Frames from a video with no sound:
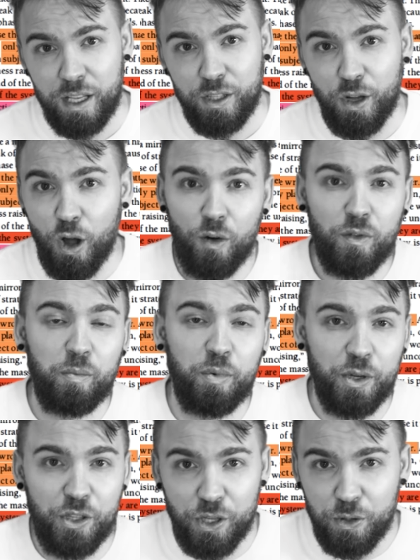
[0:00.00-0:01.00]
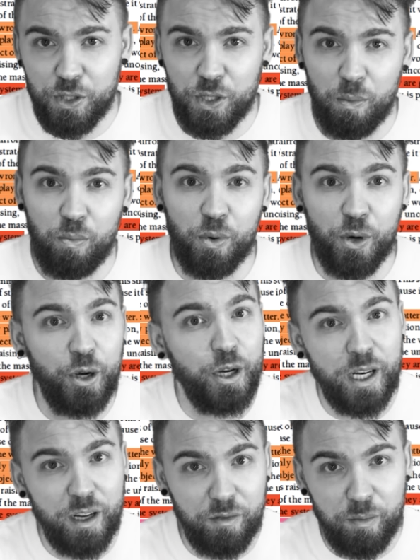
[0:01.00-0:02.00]
To overproduce the
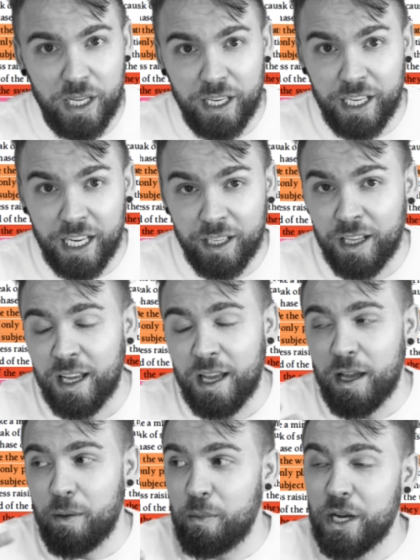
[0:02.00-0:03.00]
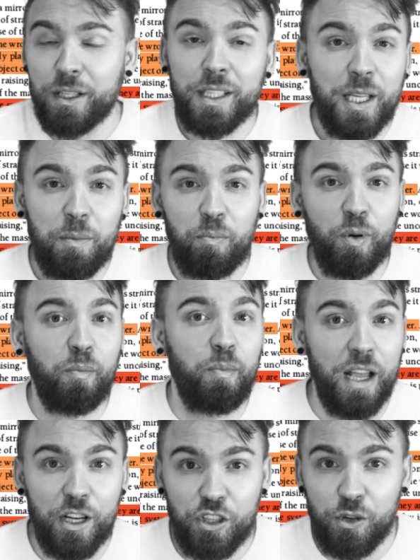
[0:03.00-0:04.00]
burden of meaning merely
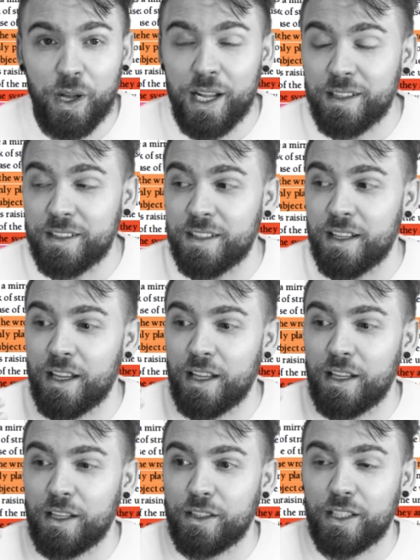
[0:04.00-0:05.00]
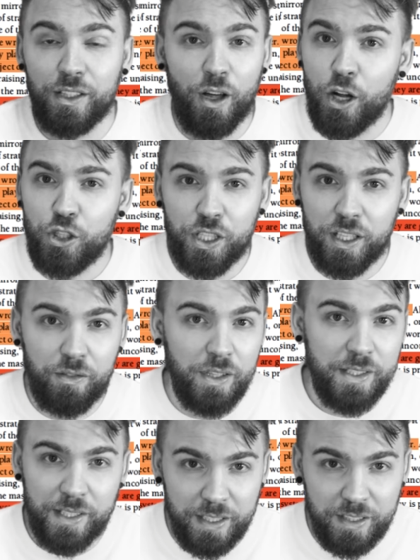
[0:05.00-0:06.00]
perpetuates the logic of the
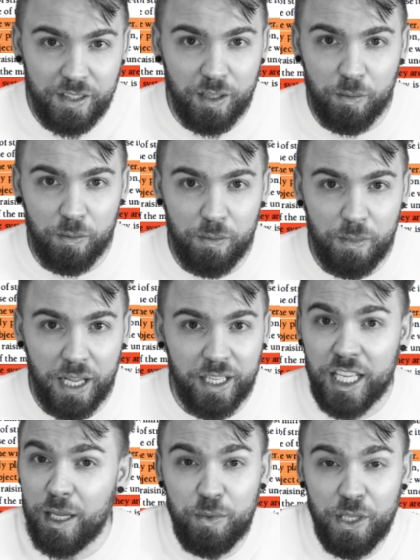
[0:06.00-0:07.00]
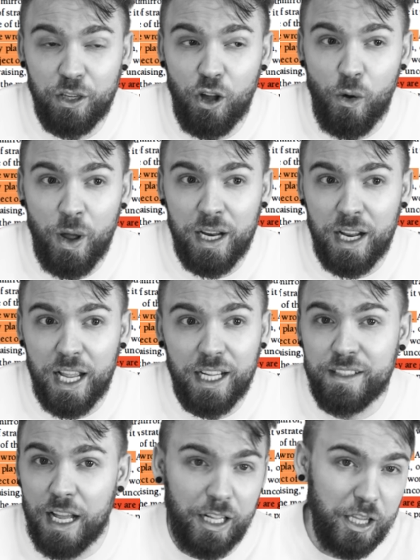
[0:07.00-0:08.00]
system and keeps it going
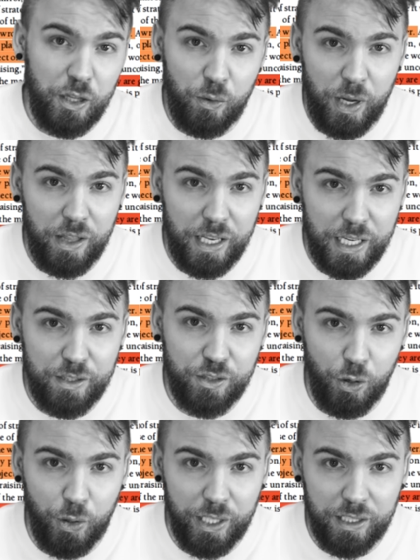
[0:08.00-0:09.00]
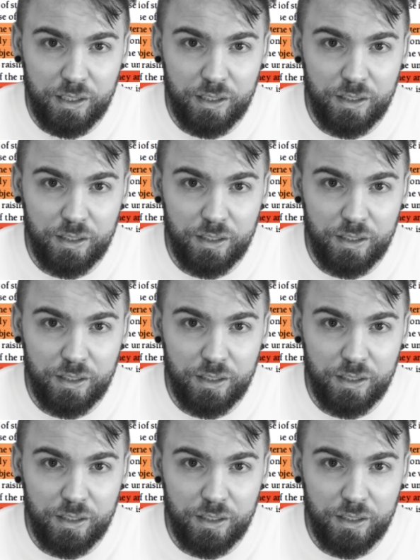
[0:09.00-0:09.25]
exactly the way that it's going.